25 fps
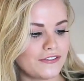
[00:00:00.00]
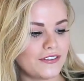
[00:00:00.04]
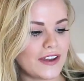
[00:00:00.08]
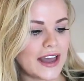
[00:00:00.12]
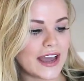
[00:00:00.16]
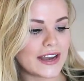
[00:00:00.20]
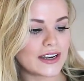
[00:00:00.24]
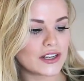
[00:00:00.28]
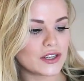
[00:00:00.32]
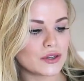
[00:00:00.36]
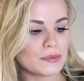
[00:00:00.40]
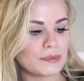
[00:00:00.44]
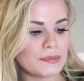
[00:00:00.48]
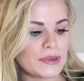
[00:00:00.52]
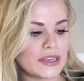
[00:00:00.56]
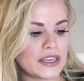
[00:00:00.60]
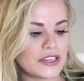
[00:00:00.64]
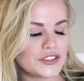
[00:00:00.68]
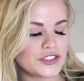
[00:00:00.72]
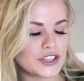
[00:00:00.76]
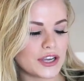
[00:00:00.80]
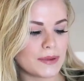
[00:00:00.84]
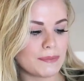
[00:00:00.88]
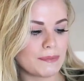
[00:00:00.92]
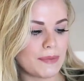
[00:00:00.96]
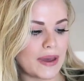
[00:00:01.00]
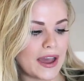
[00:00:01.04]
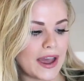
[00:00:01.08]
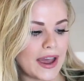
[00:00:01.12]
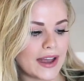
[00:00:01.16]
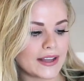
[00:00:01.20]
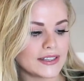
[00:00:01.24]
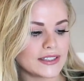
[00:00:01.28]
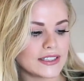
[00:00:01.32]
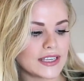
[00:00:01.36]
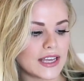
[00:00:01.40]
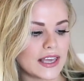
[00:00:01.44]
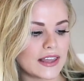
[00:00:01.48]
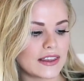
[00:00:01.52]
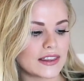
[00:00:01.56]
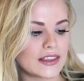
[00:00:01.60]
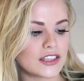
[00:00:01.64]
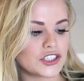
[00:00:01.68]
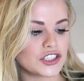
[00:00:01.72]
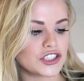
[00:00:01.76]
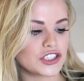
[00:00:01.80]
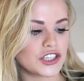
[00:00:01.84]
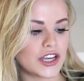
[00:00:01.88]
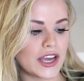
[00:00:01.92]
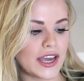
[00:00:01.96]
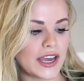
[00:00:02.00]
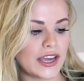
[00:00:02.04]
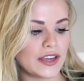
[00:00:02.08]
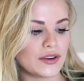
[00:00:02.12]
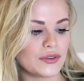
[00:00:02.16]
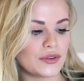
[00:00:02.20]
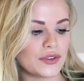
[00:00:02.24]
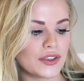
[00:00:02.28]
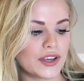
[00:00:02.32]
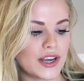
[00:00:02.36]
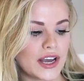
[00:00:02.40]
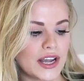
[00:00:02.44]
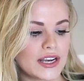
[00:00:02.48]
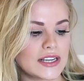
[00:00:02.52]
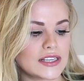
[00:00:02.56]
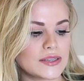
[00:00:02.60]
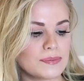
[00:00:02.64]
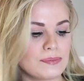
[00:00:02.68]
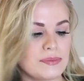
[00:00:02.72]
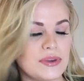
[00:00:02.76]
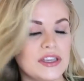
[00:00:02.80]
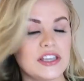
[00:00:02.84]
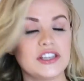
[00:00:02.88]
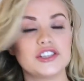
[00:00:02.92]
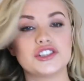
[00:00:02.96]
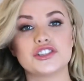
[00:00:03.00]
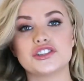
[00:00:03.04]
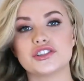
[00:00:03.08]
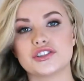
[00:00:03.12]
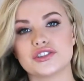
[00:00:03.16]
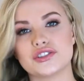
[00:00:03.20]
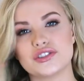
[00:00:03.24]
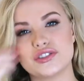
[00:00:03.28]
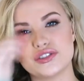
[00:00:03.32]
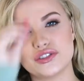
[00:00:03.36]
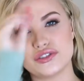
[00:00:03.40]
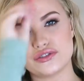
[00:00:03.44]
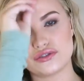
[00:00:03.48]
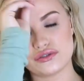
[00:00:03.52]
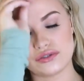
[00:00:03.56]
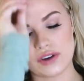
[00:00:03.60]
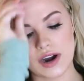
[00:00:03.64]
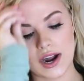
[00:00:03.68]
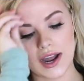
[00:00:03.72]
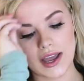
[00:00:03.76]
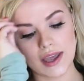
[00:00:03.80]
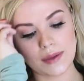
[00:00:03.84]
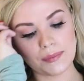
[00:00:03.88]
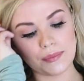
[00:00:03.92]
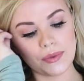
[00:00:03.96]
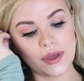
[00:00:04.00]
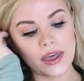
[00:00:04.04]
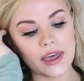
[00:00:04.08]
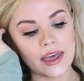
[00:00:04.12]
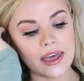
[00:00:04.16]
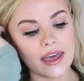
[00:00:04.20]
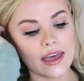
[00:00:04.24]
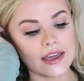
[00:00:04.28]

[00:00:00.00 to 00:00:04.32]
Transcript: flannel PJ pant in the shade or the color peach stripe.